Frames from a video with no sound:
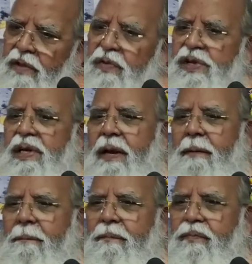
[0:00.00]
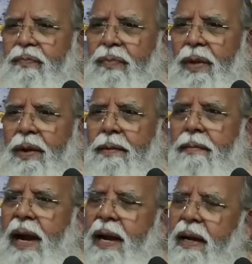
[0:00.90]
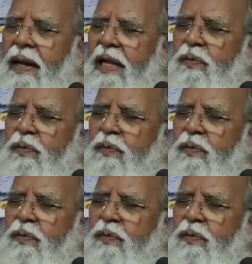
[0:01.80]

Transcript: the vision. Mind